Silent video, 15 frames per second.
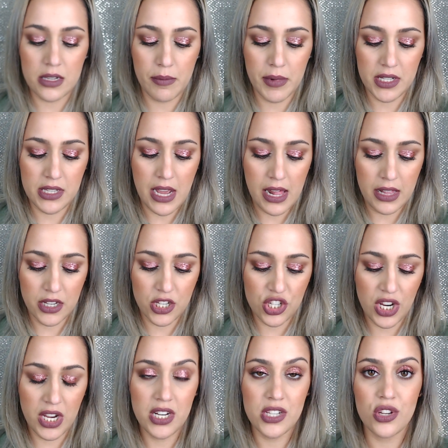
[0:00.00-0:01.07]
metallic
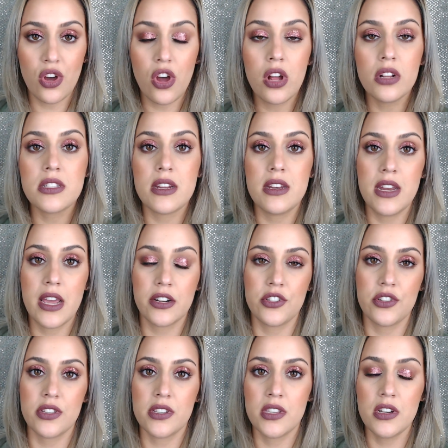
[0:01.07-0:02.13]
shade is called
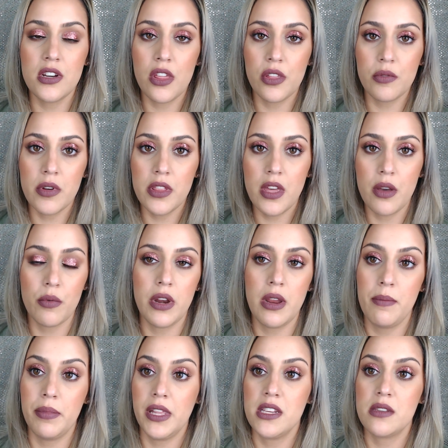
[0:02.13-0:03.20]
Nectar. This is another one that when I
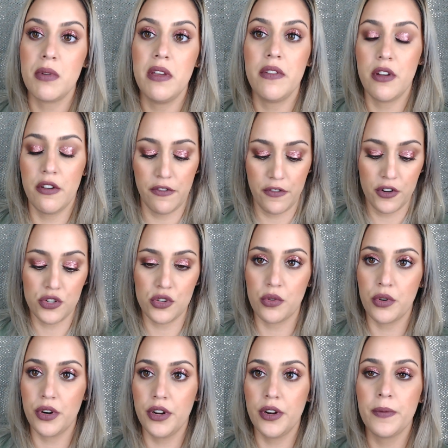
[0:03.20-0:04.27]
placed my very first
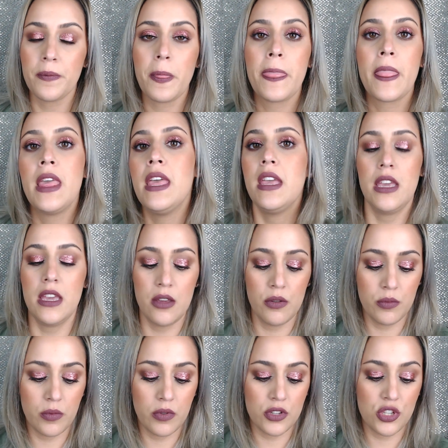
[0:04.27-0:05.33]
order,
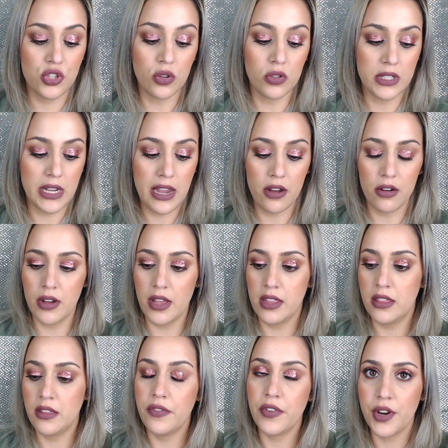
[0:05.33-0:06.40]
it sold out, and then
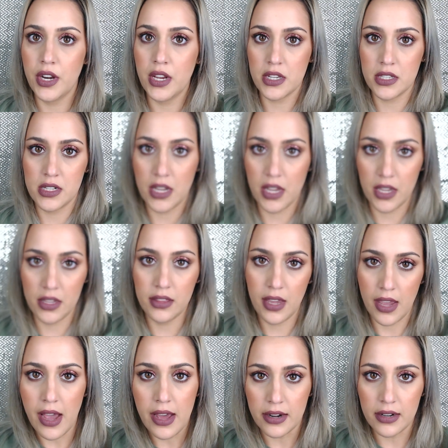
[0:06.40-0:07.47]
the very next day they
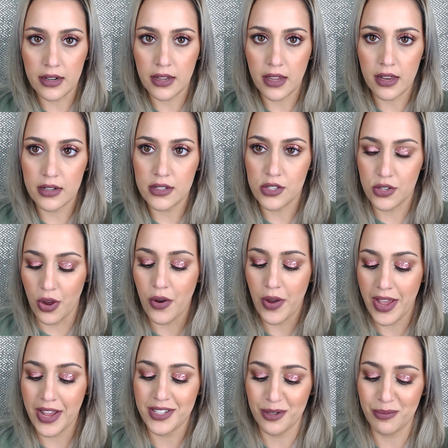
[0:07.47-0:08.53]
had it again, so I
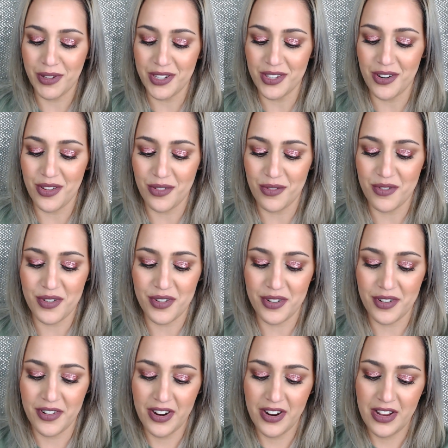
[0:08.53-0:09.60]
had to place another
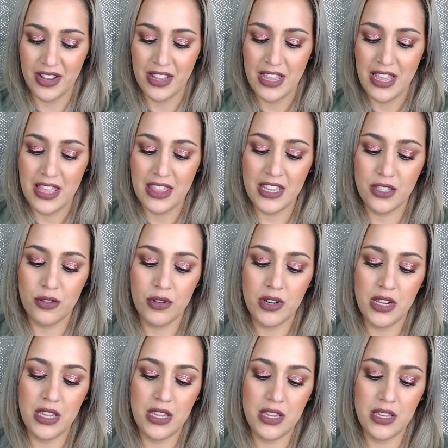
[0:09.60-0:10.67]
order. This one
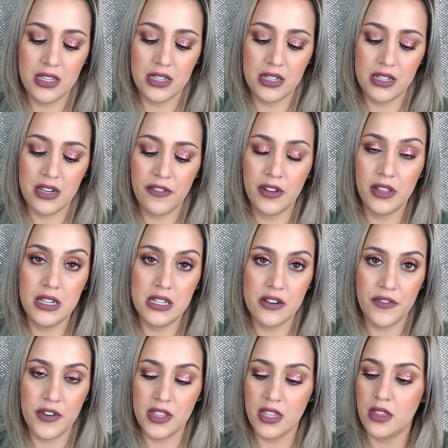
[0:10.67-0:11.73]
is definitely
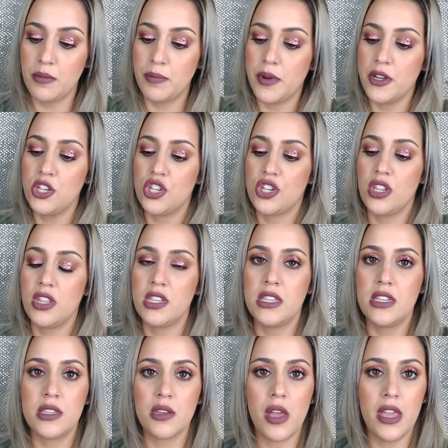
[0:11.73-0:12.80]
different than the bunch. This
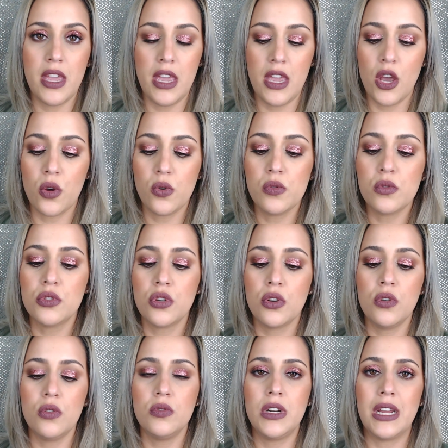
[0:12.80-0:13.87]
is a cool tone